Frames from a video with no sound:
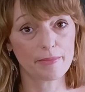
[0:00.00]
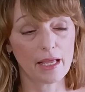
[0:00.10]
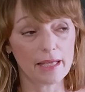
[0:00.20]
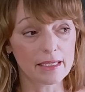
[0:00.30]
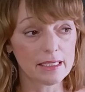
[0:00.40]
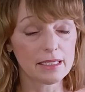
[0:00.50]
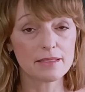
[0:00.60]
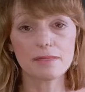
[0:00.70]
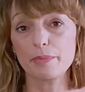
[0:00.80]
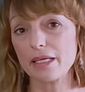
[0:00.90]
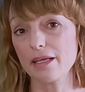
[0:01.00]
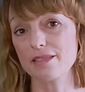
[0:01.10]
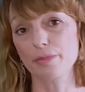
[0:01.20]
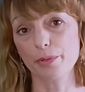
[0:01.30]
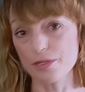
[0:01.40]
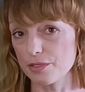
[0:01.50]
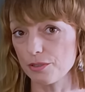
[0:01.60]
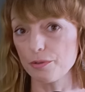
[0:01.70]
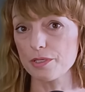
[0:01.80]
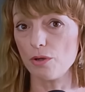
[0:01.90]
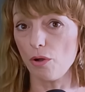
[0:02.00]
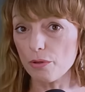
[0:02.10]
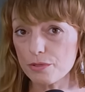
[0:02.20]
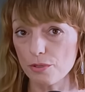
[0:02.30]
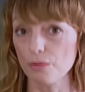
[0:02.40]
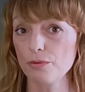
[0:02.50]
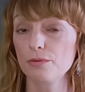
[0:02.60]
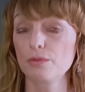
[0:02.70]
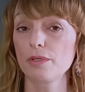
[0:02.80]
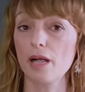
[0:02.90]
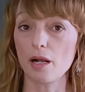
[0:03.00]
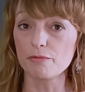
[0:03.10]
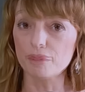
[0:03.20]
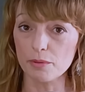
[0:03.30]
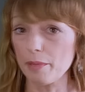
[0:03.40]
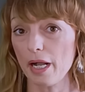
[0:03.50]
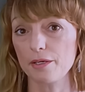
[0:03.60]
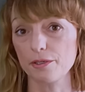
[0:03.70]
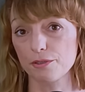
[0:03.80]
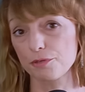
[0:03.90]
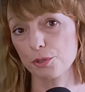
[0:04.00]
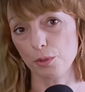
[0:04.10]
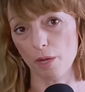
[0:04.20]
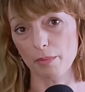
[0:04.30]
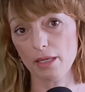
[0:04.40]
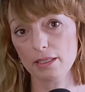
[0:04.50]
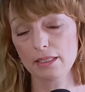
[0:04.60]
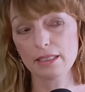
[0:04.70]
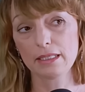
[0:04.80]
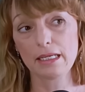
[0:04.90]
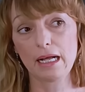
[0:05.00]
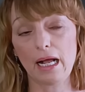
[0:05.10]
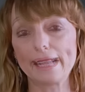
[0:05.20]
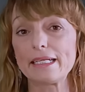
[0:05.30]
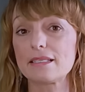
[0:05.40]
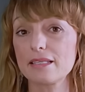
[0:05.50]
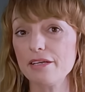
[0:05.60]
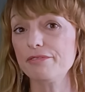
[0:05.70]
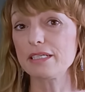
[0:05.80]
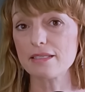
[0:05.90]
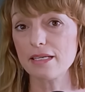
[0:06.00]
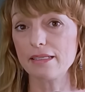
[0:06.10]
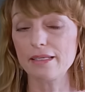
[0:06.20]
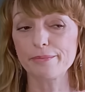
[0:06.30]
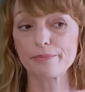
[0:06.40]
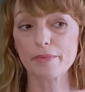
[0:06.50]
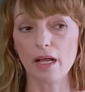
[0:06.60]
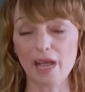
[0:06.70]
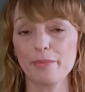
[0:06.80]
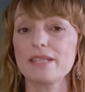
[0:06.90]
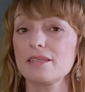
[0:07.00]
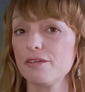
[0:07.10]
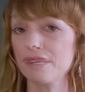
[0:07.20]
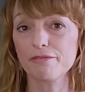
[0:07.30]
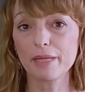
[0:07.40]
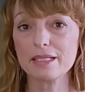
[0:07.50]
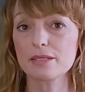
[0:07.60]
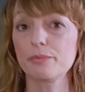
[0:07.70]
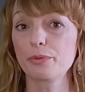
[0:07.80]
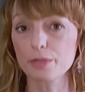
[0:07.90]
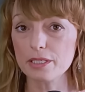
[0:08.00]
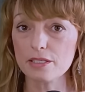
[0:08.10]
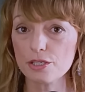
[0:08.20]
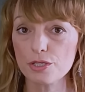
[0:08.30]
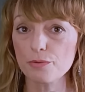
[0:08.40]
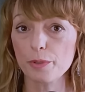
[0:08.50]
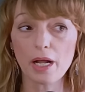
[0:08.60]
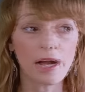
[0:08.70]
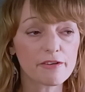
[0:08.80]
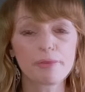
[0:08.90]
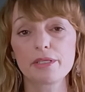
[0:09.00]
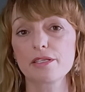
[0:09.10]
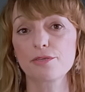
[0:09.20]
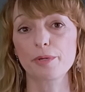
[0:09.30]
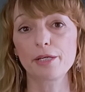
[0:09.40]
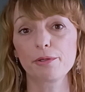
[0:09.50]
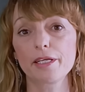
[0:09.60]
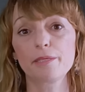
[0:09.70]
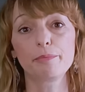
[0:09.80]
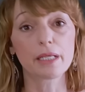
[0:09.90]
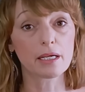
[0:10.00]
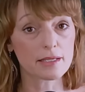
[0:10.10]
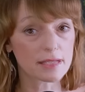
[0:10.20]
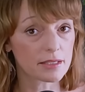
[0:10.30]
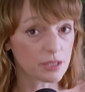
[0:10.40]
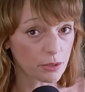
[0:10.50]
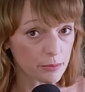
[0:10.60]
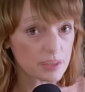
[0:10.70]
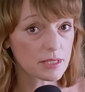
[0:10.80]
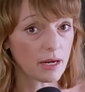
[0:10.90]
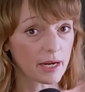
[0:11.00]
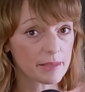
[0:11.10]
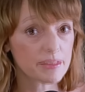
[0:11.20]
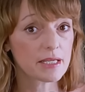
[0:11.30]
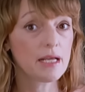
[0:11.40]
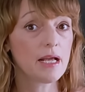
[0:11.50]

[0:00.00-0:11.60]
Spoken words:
And speaking as a person who has also come from a background of trauma, I can safely say that I myself have made some poor decisions when I've been dysregulated, because at those times